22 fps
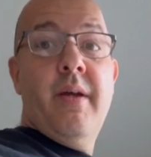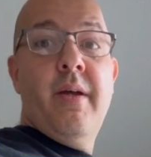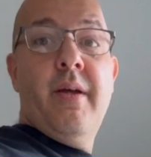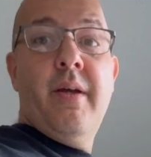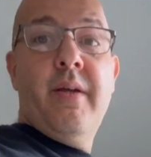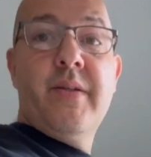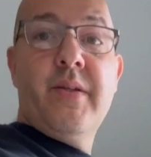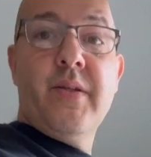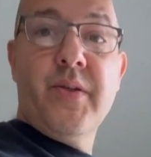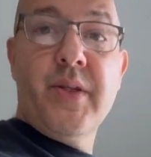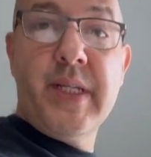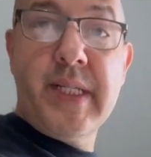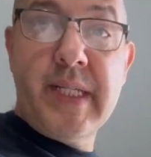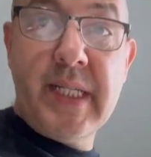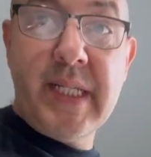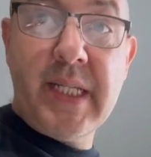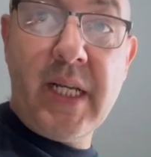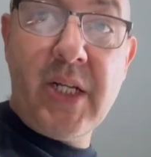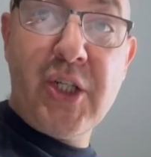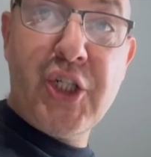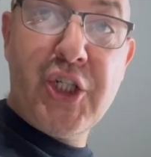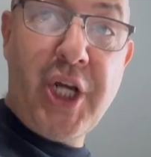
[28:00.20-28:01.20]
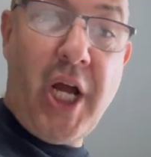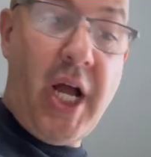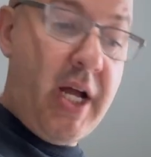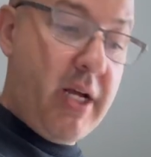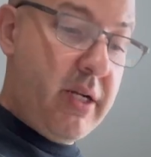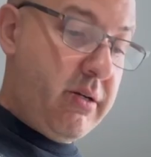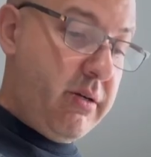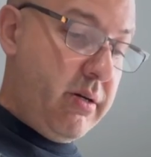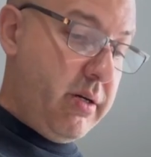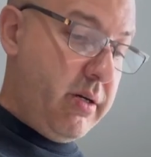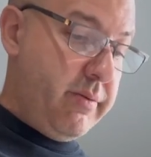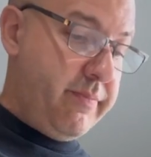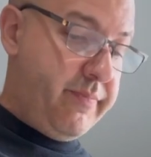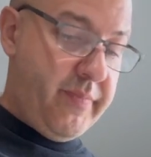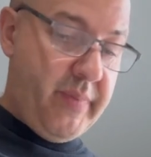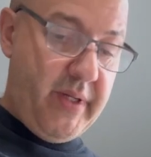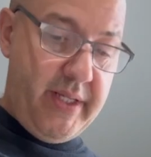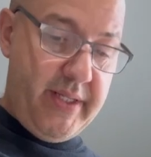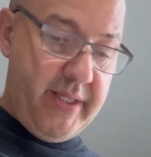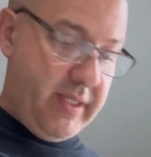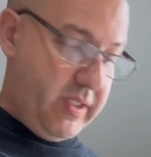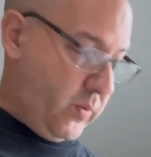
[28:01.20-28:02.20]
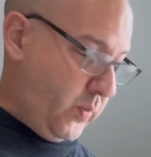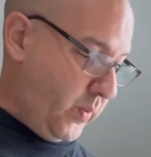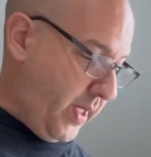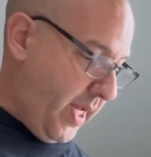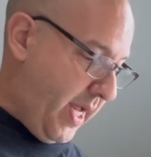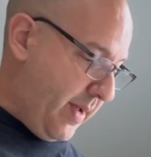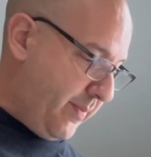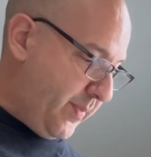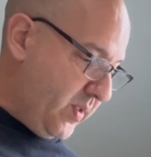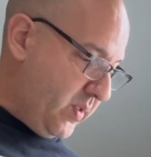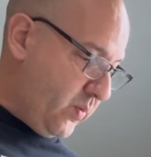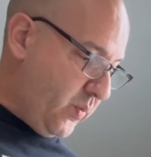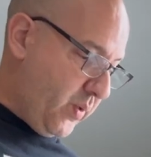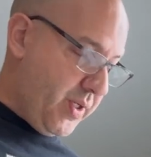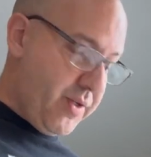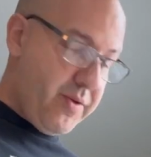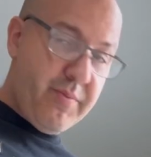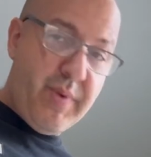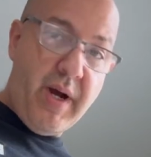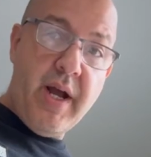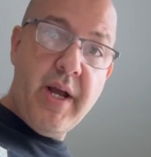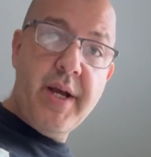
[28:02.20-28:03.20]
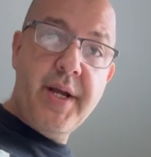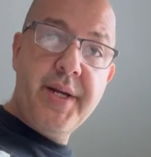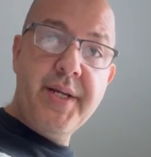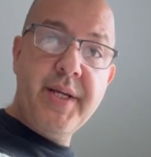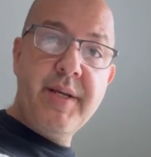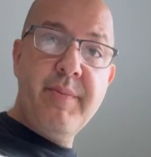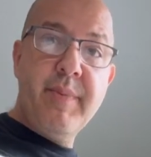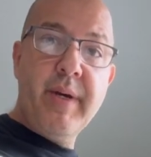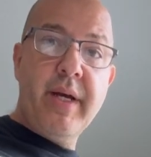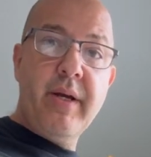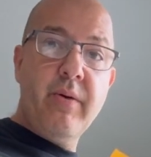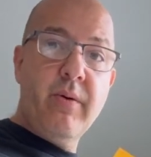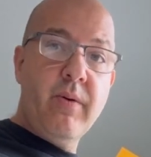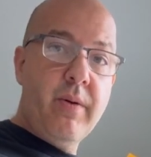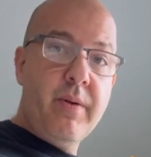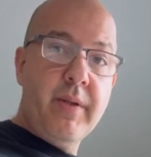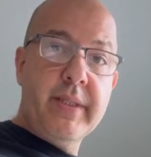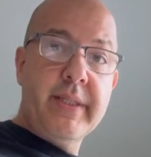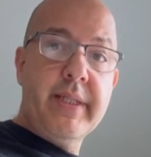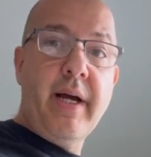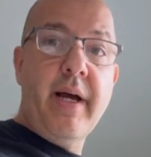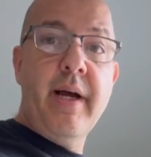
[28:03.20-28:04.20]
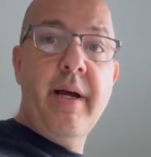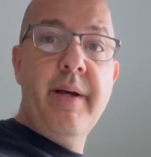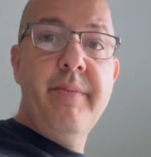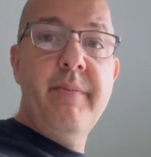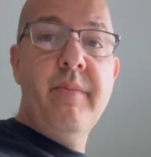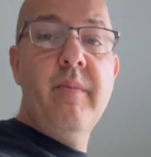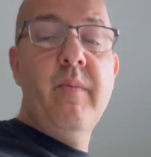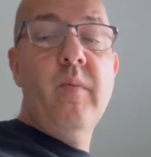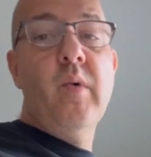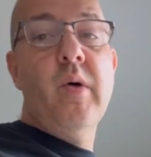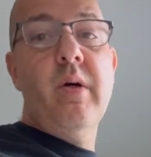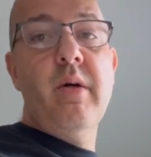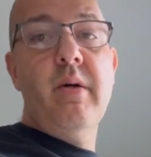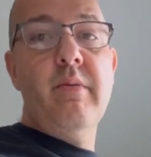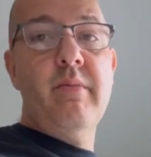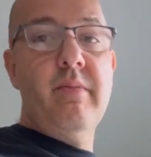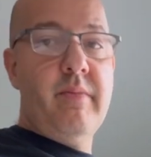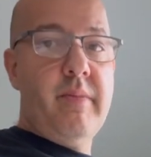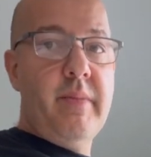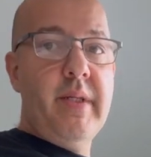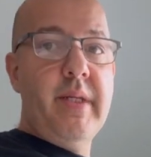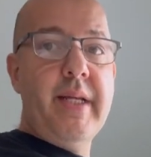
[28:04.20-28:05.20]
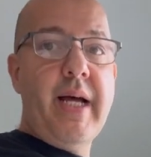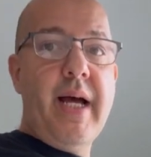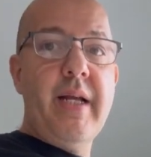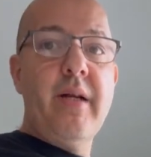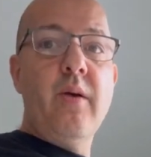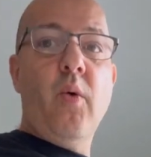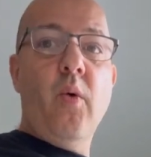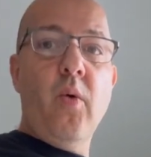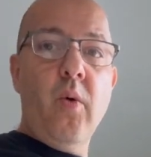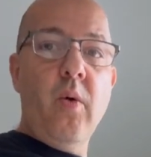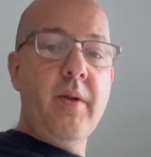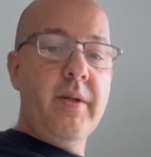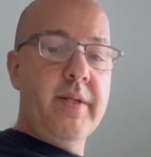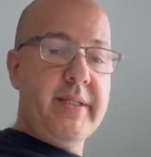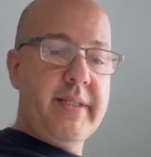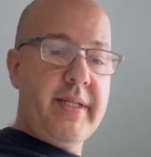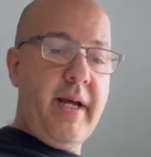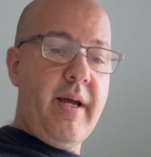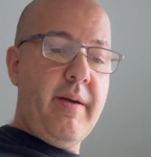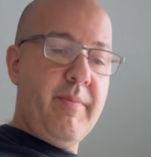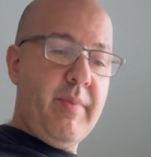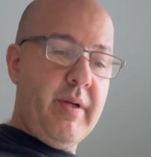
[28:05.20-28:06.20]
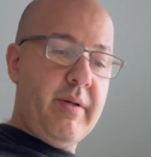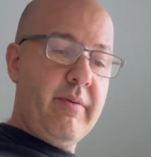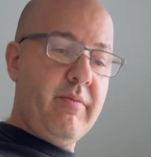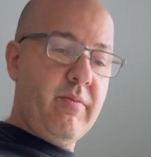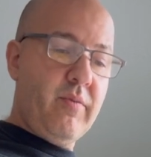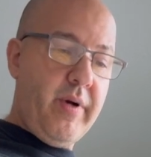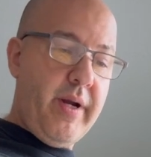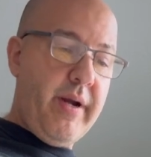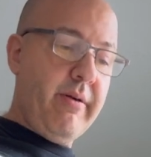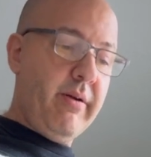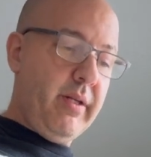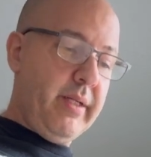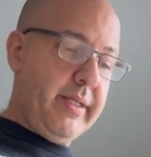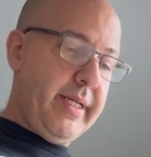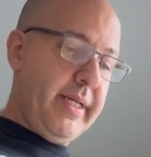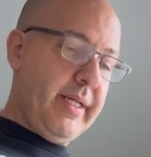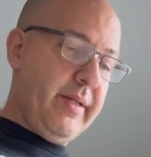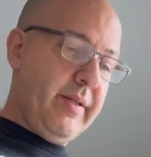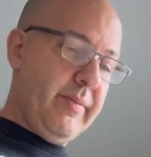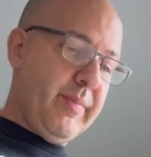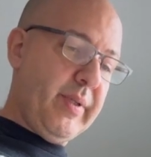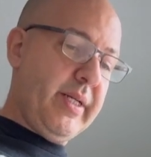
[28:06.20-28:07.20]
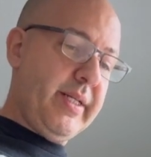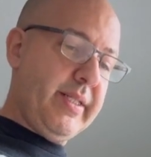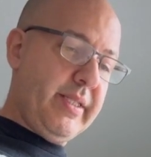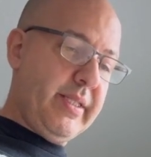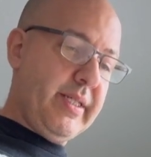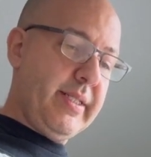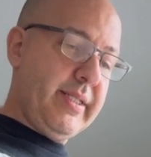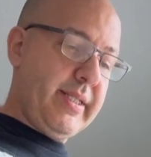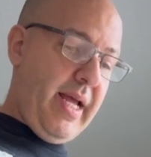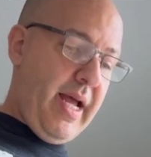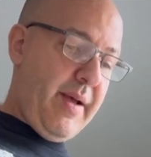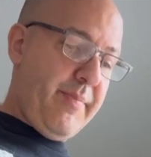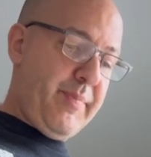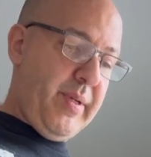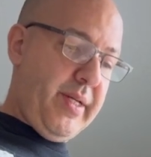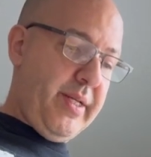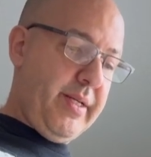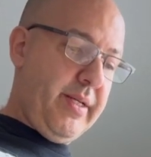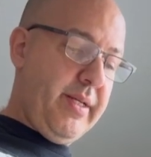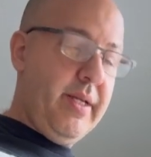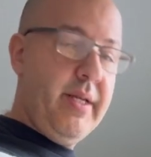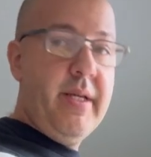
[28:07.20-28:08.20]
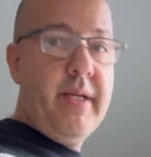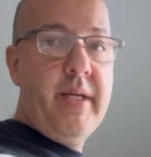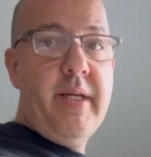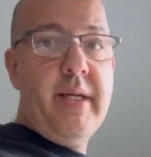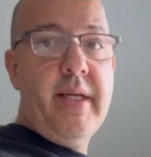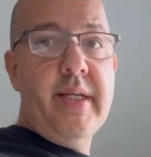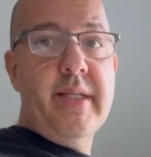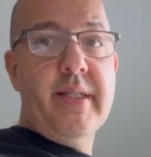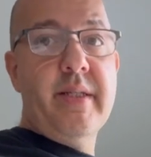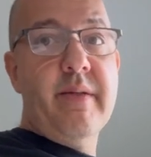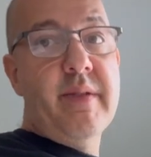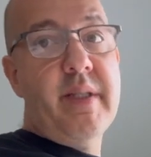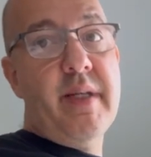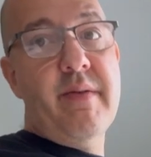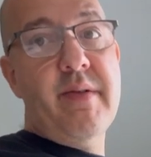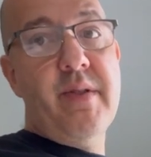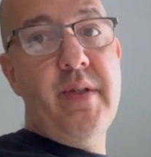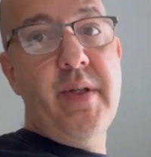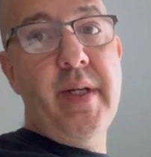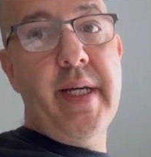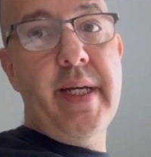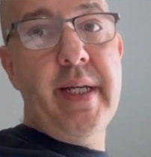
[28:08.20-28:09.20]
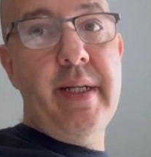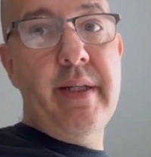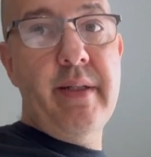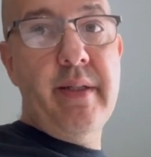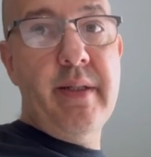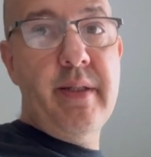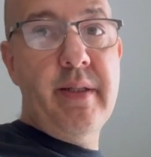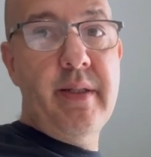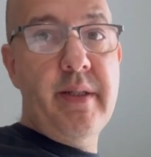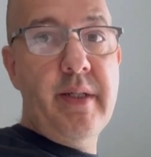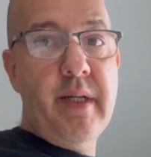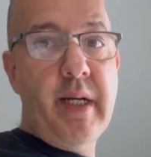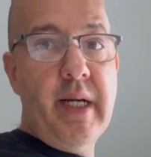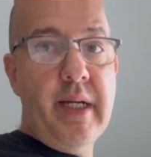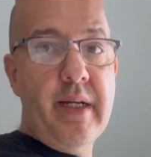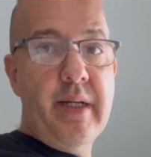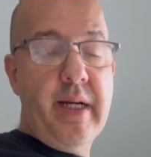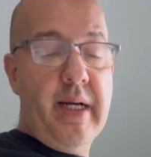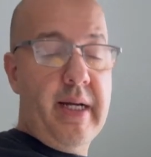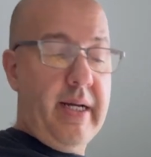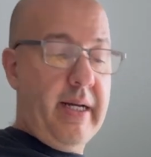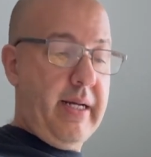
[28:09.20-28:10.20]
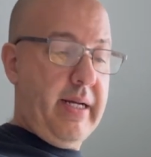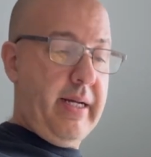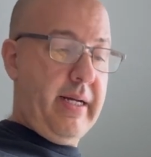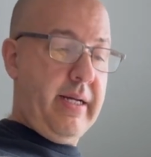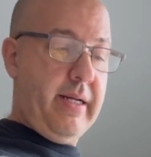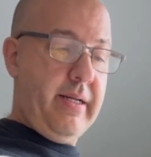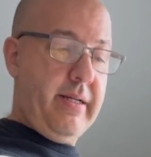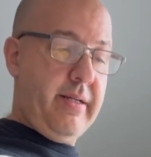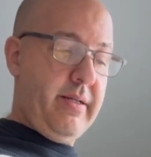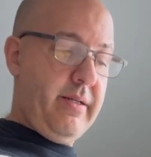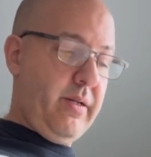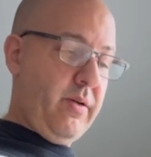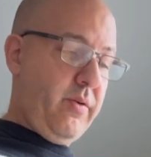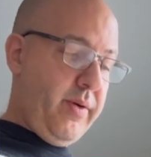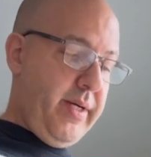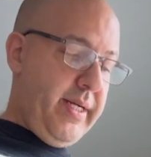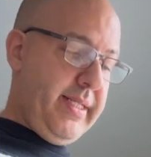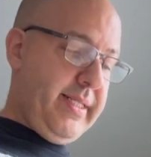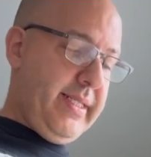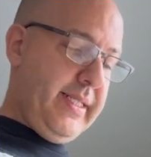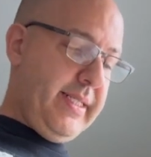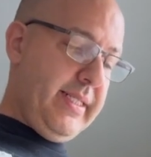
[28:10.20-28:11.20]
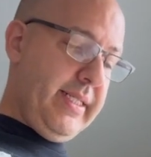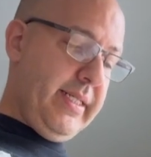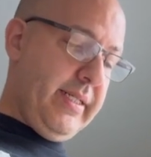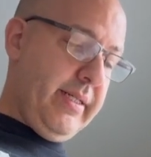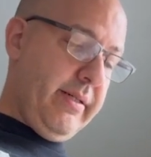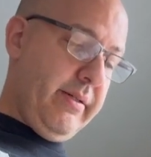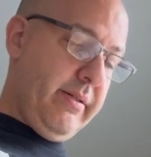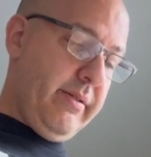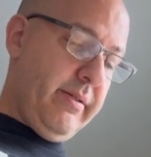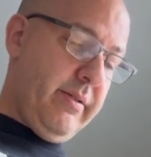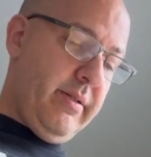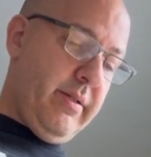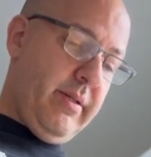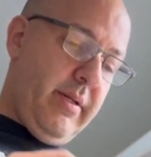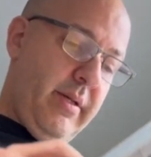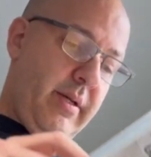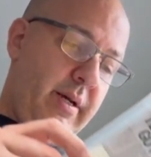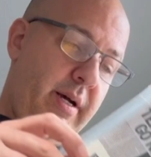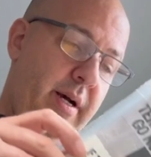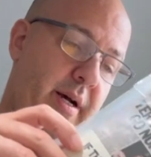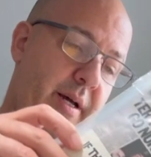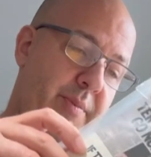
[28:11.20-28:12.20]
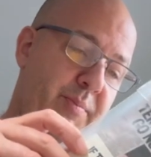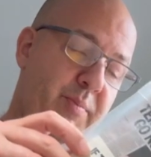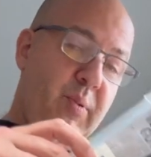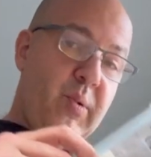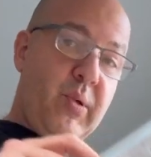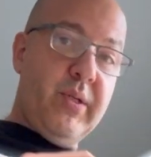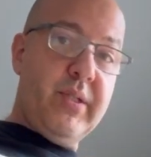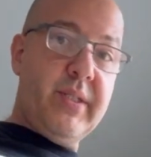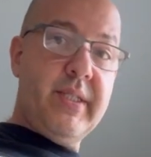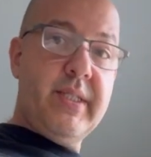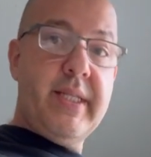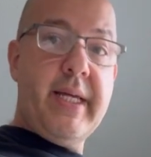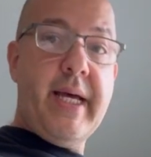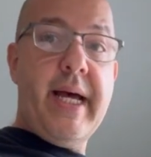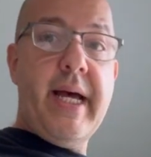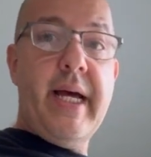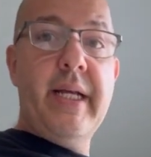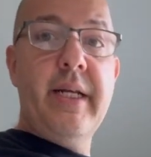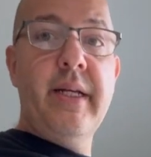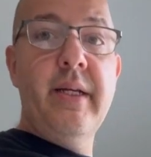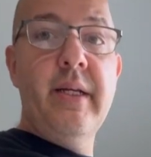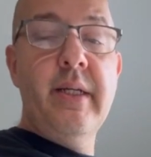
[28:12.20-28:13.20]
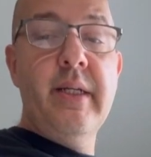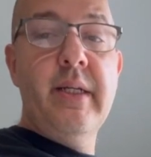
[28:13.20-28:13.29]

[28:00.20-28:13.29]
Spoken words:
So this is a shocker, and this is what happens when you buy on eBay all the time. Well, not all the time, but rarely, but it does happen, is sometimes you get a crazy deal on books that